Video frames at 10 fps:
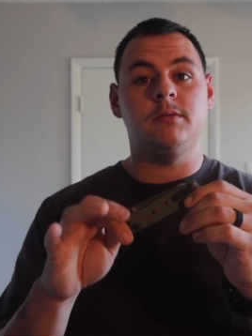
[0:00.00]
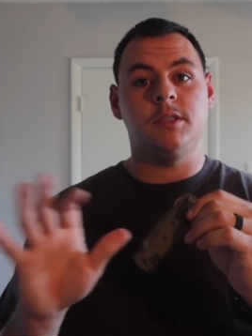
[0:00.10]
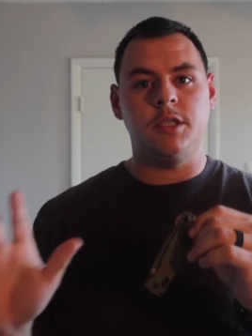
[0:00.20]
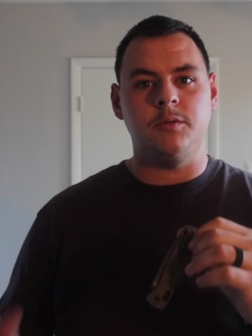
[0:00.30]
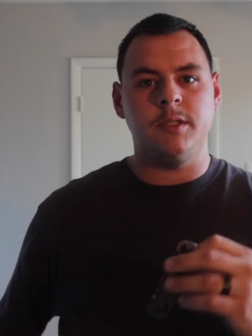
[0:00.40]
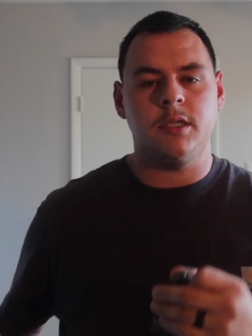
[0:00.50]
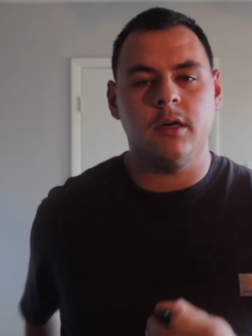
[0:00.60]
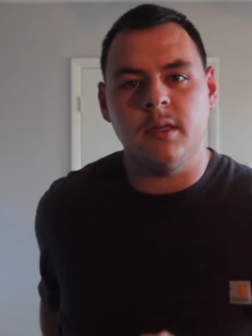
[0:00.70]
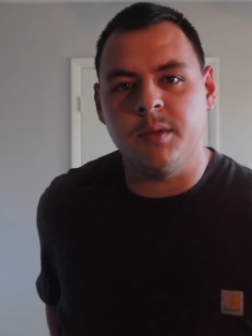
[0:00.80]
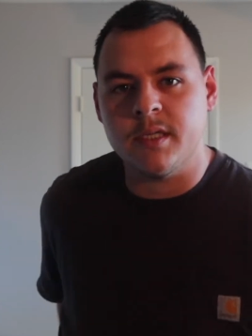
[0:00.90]
Excuse me,
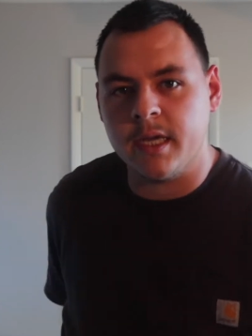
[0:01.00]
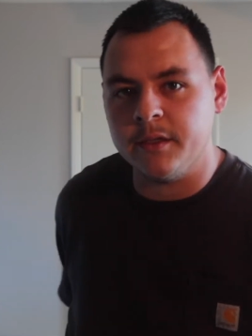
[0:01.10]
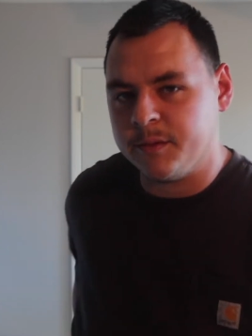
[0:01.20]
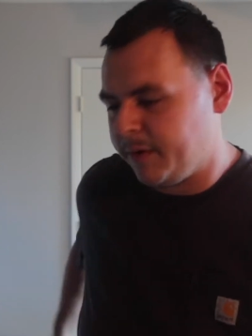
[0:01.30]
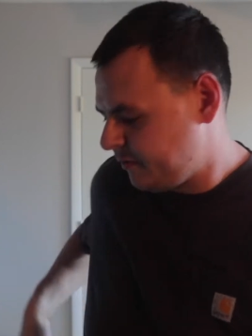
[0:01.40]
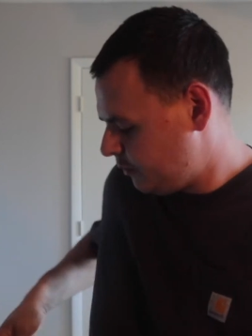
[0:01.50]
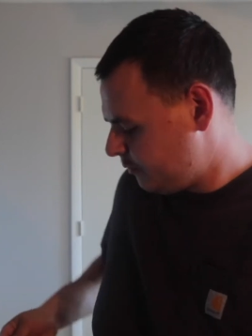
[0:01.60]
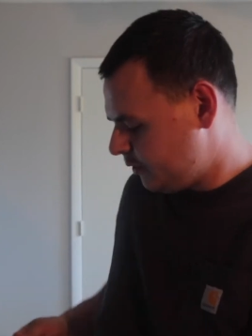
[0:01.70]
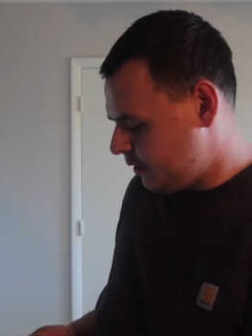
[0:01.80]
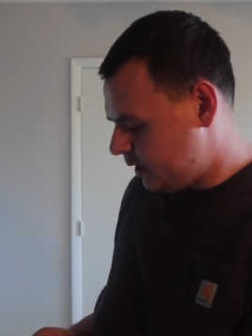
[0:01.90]
sorry, let me silence my phone
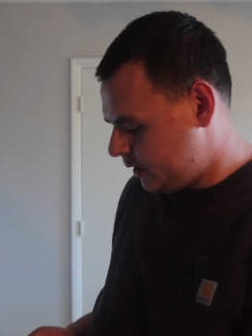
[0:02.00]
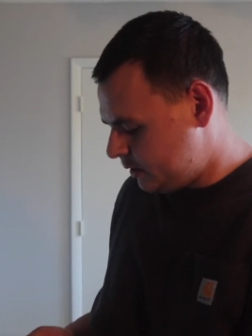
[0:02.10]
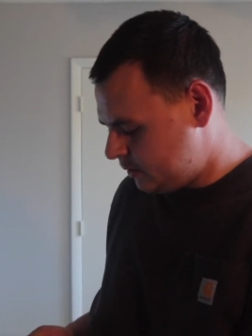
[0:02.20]
for you guys.